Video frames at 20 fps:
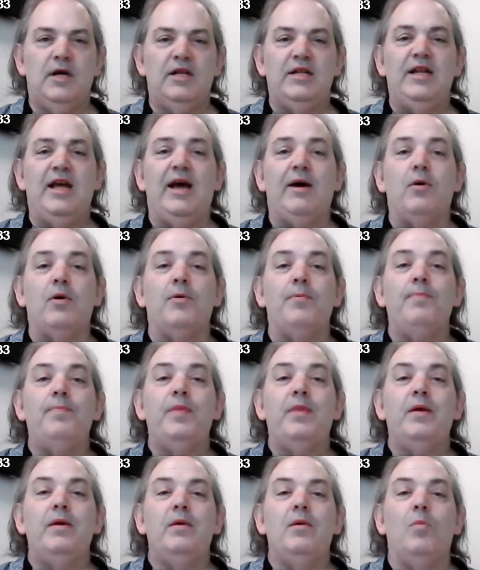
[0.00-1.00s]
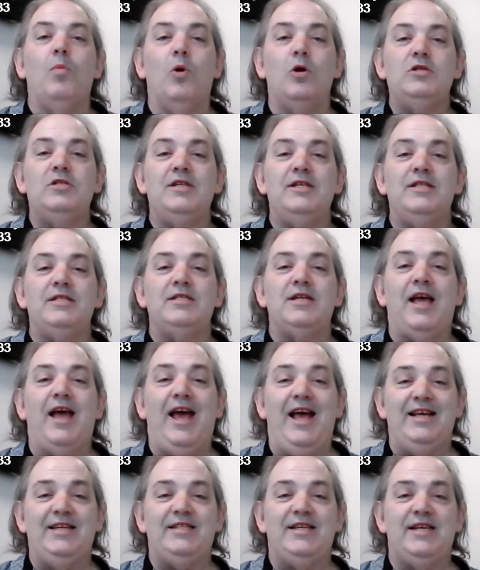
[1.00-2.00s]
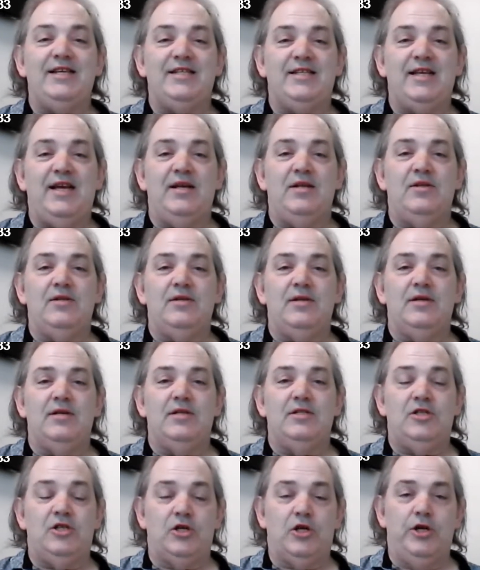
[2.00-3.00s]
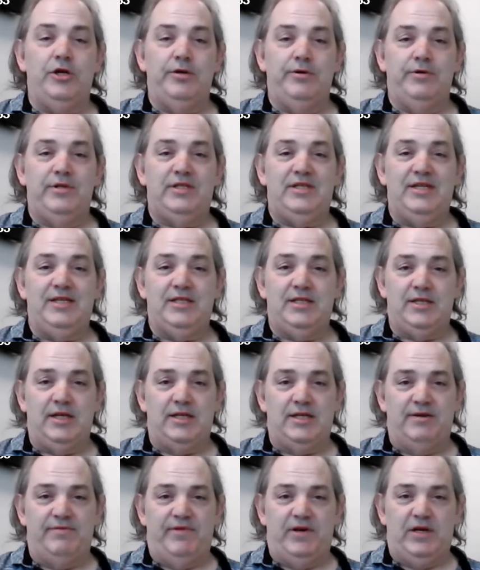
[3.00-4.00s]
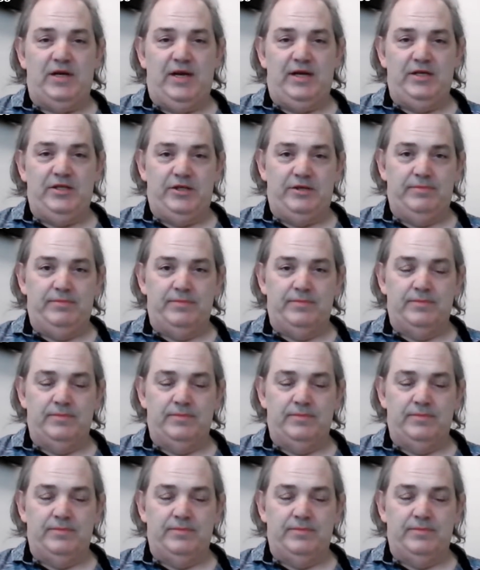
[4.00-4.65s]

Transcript: Now, what is SSL security certification?